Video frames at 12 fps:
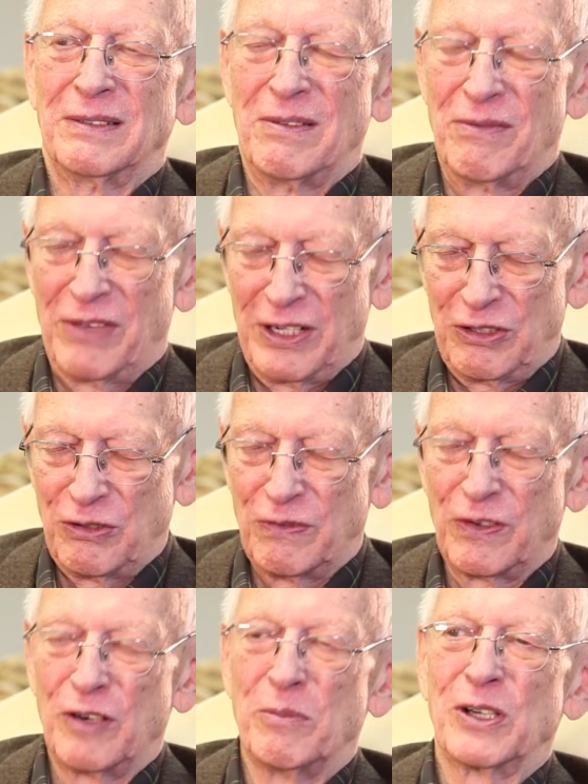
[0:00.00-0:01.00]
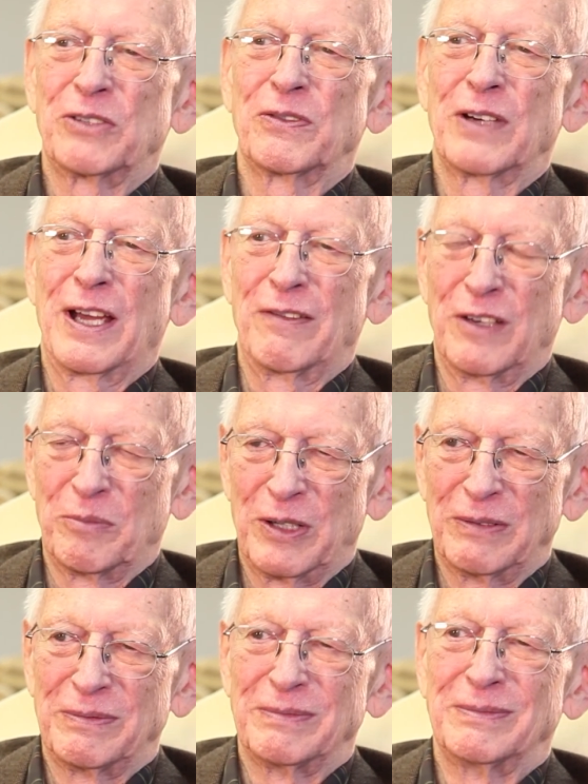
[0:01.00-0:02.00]
Thank you very much for having me.
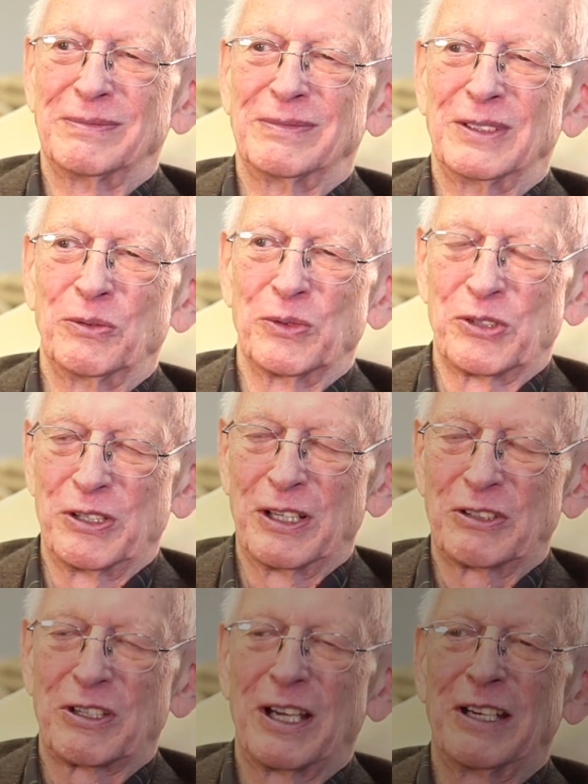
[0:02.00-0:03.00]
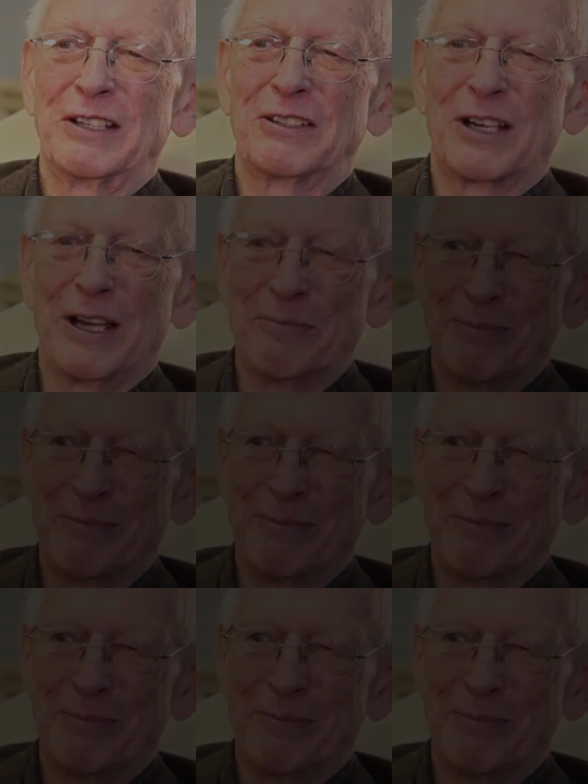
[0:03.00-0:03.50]
It was an exciting time.